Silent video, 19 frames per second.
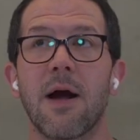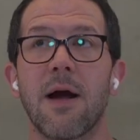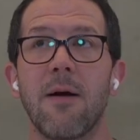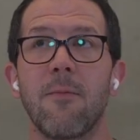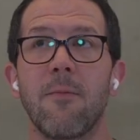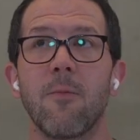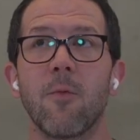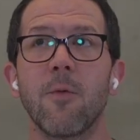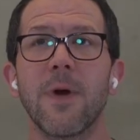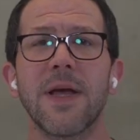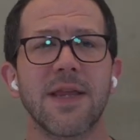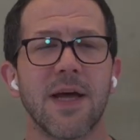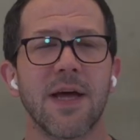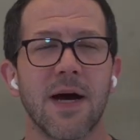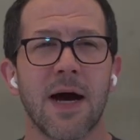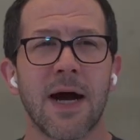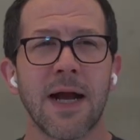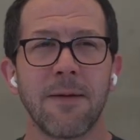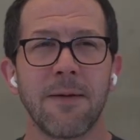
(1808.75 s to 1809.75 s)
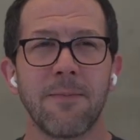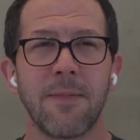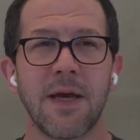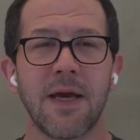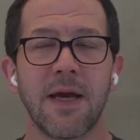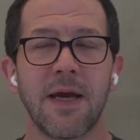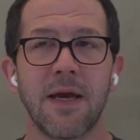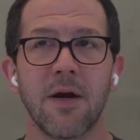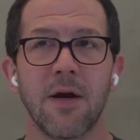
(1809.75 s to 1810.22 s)
We had the
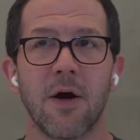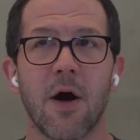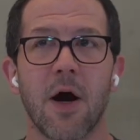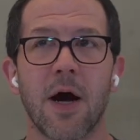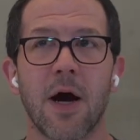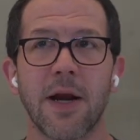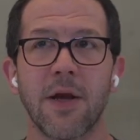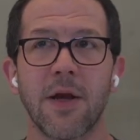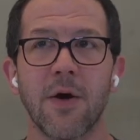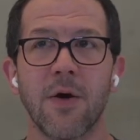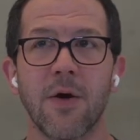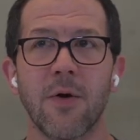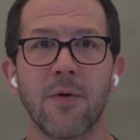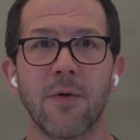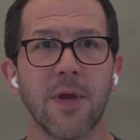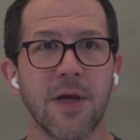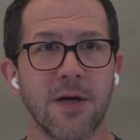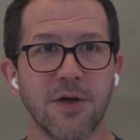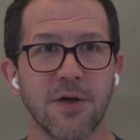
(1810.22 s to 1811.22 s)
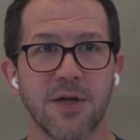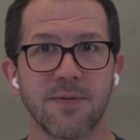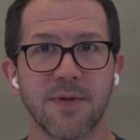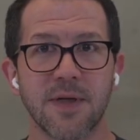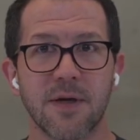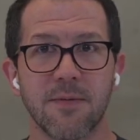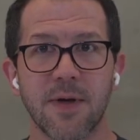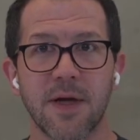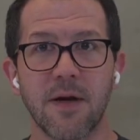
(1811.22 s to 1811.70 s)
IAB Audio Leadership
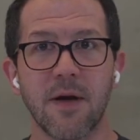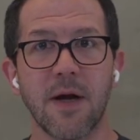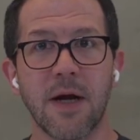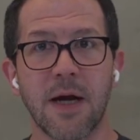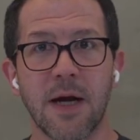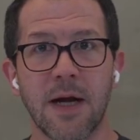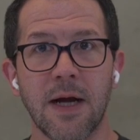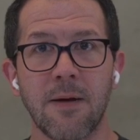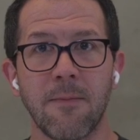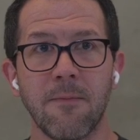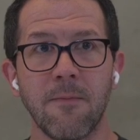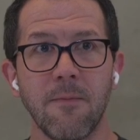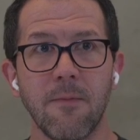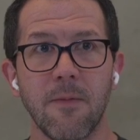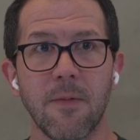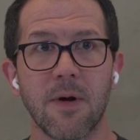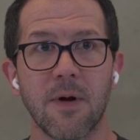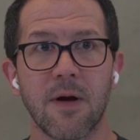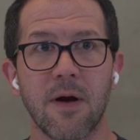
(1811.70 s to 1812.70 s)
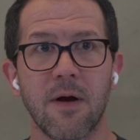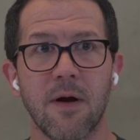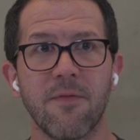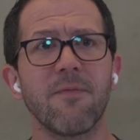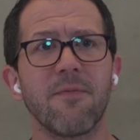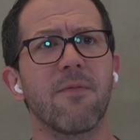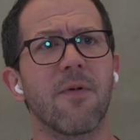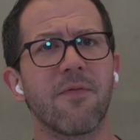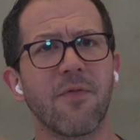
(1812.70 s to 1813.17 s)
Summit
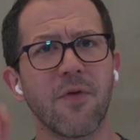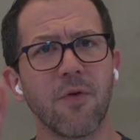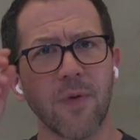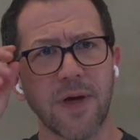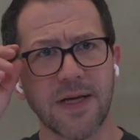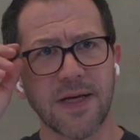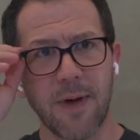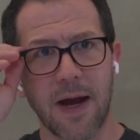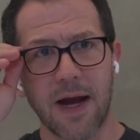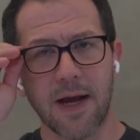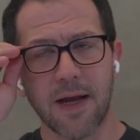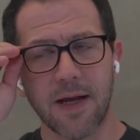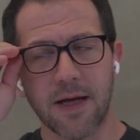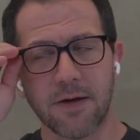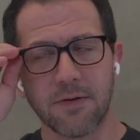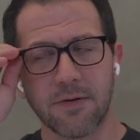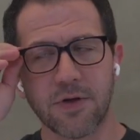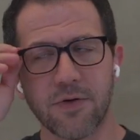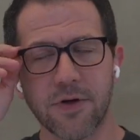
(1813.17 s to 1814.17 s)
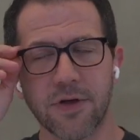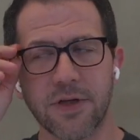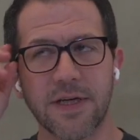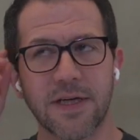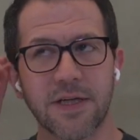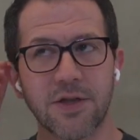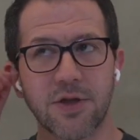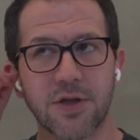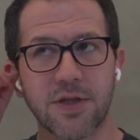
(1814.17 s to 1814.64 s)
a few weeks back, and it was really
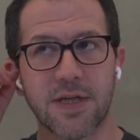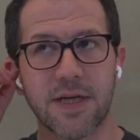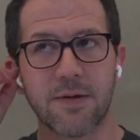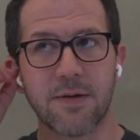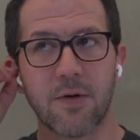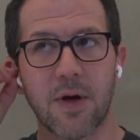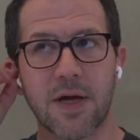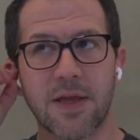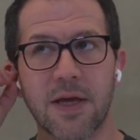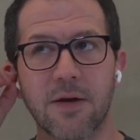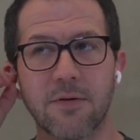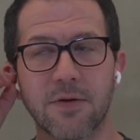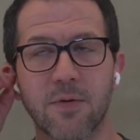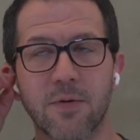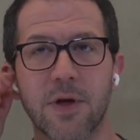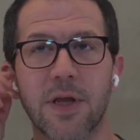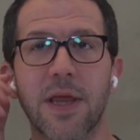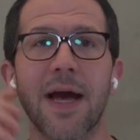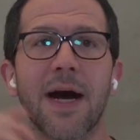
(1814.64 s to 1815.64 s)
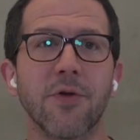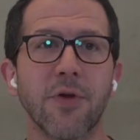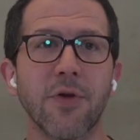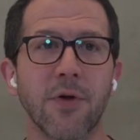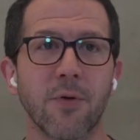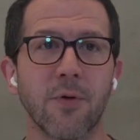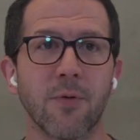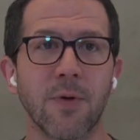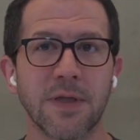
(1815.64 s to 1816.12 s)
interesting. I think it was one of the
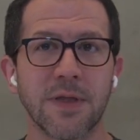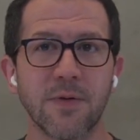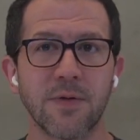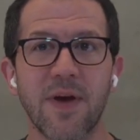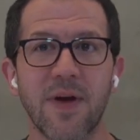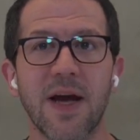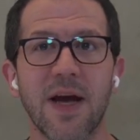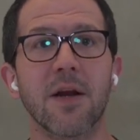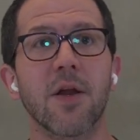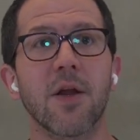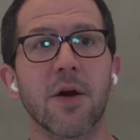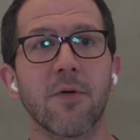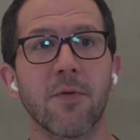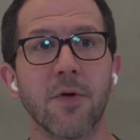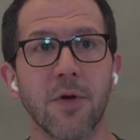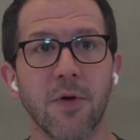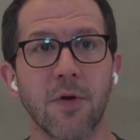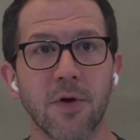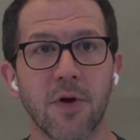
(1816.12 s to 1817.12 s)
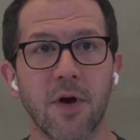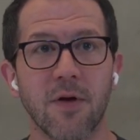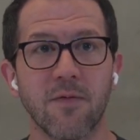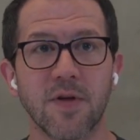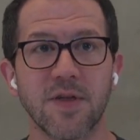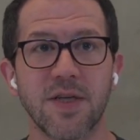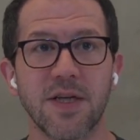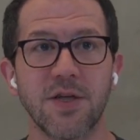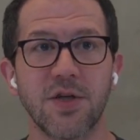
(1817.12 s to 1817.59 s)
healthier ones. We've had a lot of really good
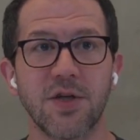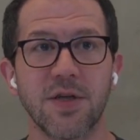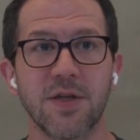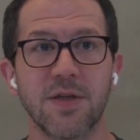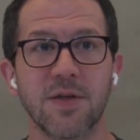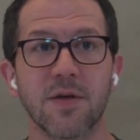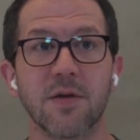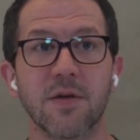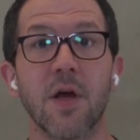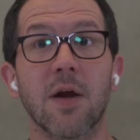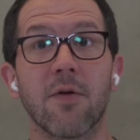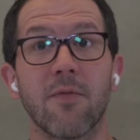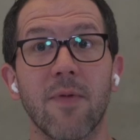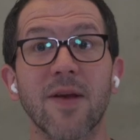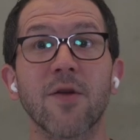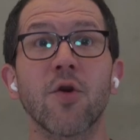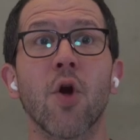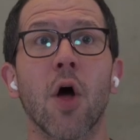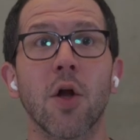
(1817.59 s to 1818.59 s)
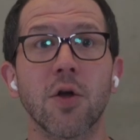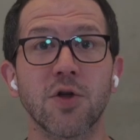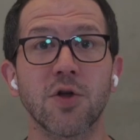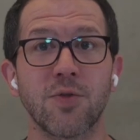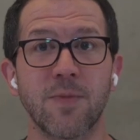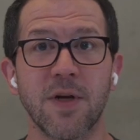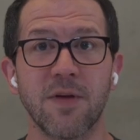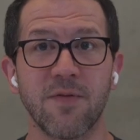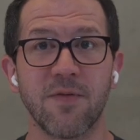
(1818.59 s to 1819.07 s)
conversations, a lot of
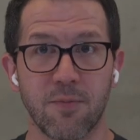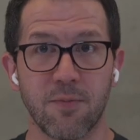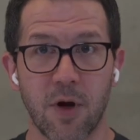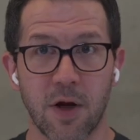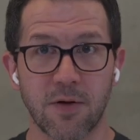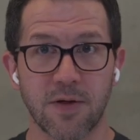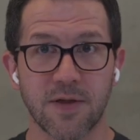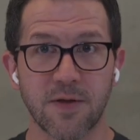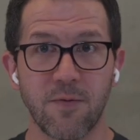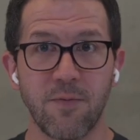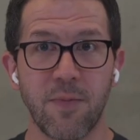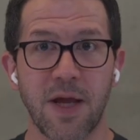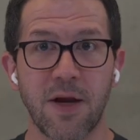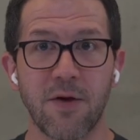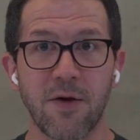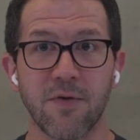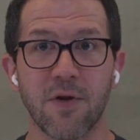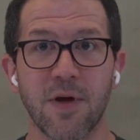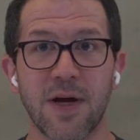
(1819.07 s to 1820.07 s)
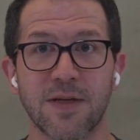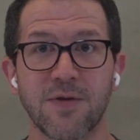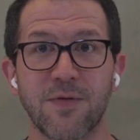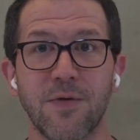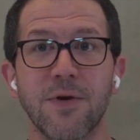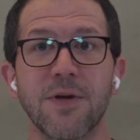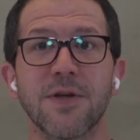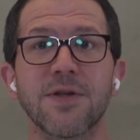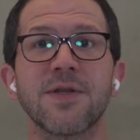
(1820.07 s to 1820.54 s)
acknowledgement of the progress we made over the last
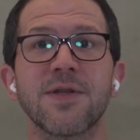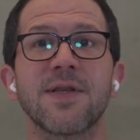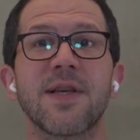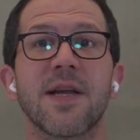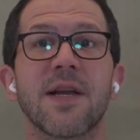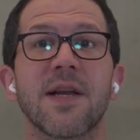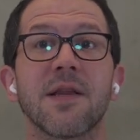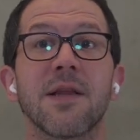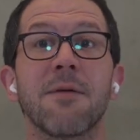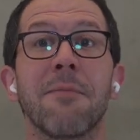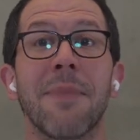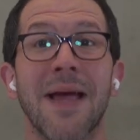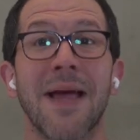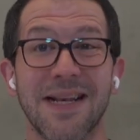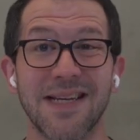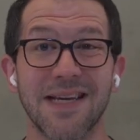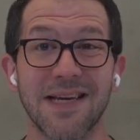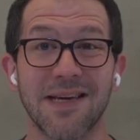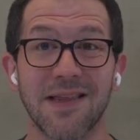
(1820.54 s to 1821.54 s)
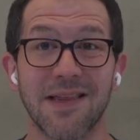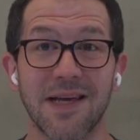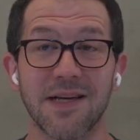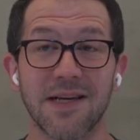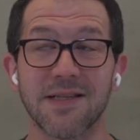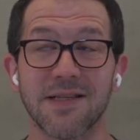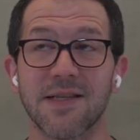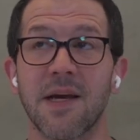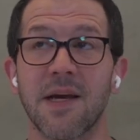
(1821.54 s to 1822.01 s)
few years instead of lamenting
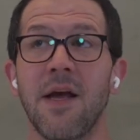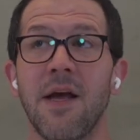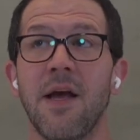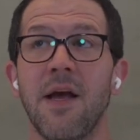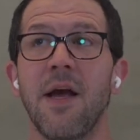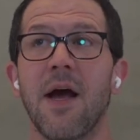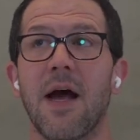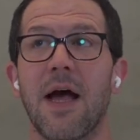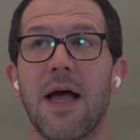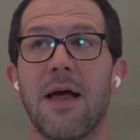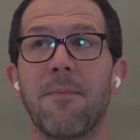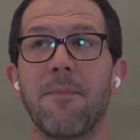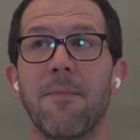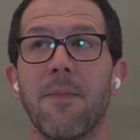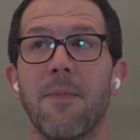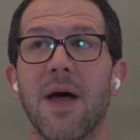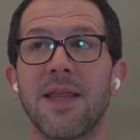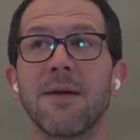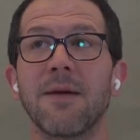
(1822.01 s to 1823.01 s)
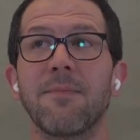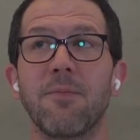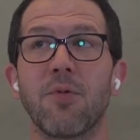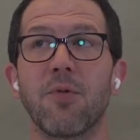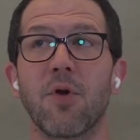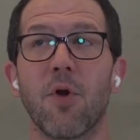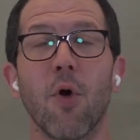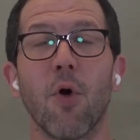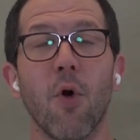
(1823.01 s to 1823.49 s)
things. I think
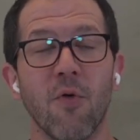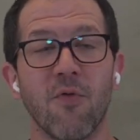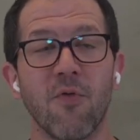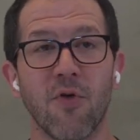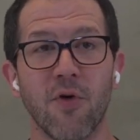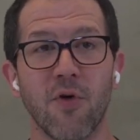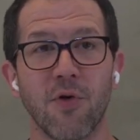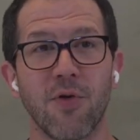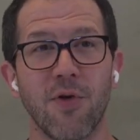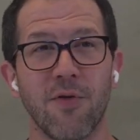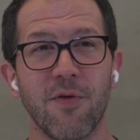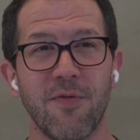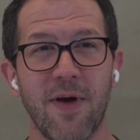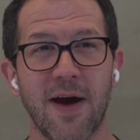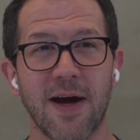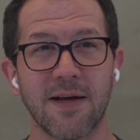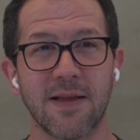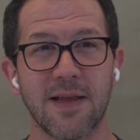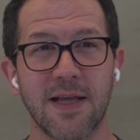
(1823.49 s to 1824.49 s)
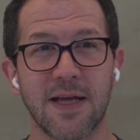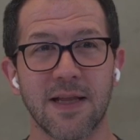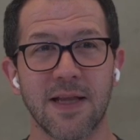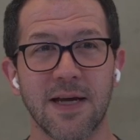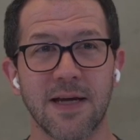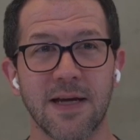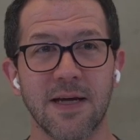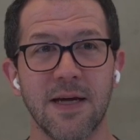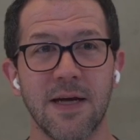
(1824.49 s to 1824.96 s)
people are over the fact that
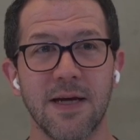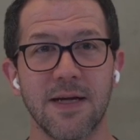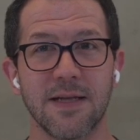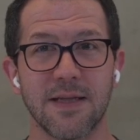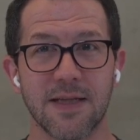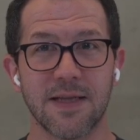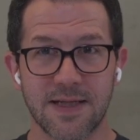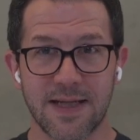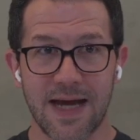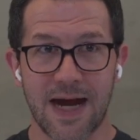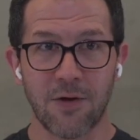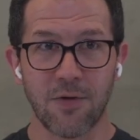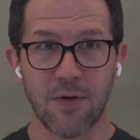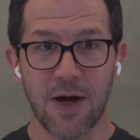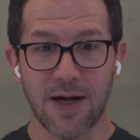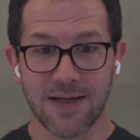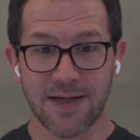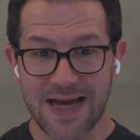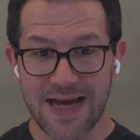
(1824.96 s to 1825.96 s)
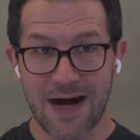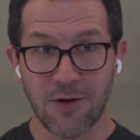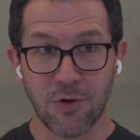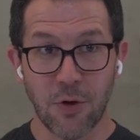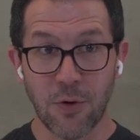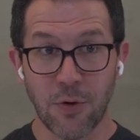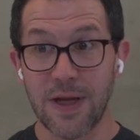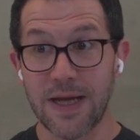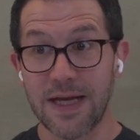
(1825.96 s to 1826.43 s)
like a
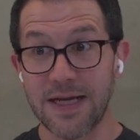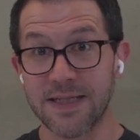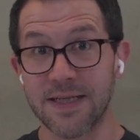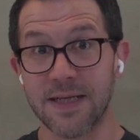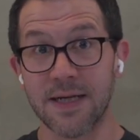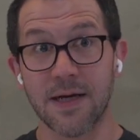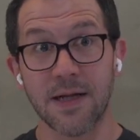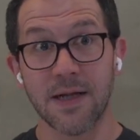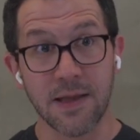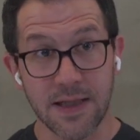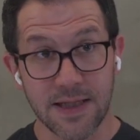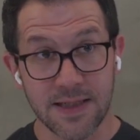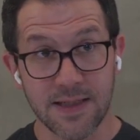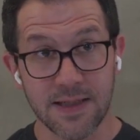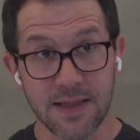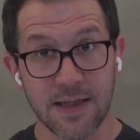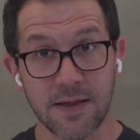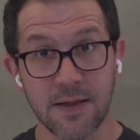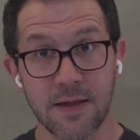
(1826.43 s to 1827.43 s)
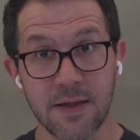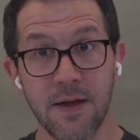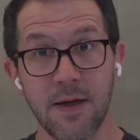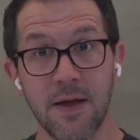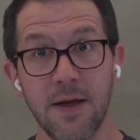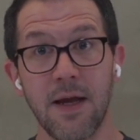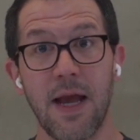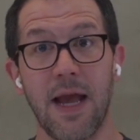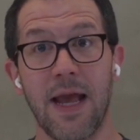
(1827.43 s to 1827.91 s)
download isn't a listen
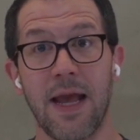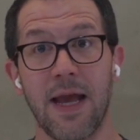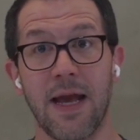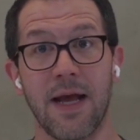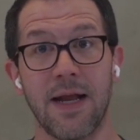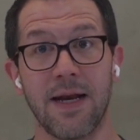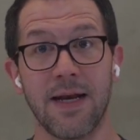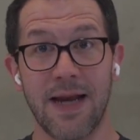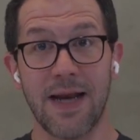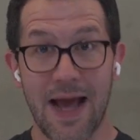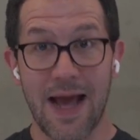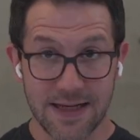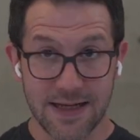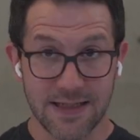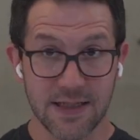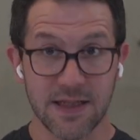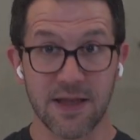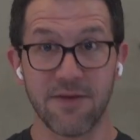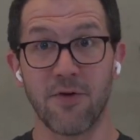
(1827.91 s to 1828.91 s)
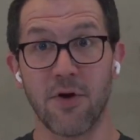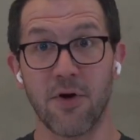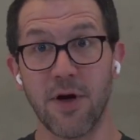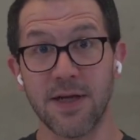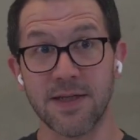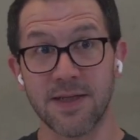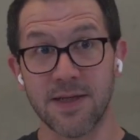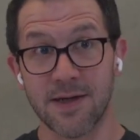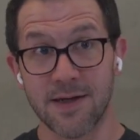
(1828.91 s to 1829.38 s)
and an ad deliver
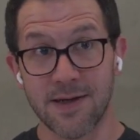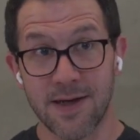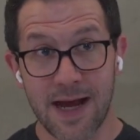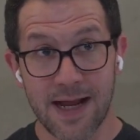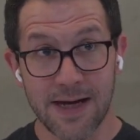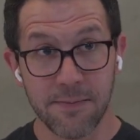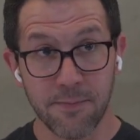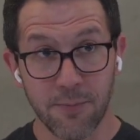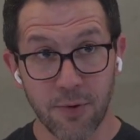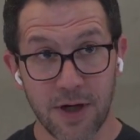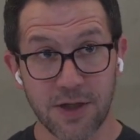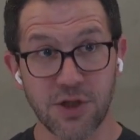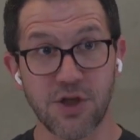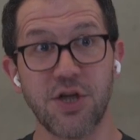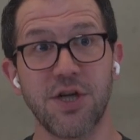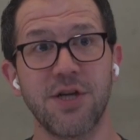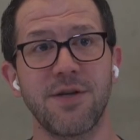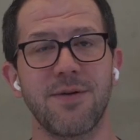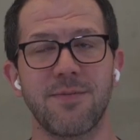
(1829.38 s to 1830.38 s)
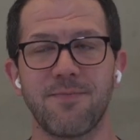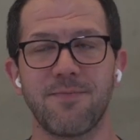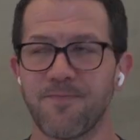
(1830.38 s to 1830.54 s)
isn't an ad impression and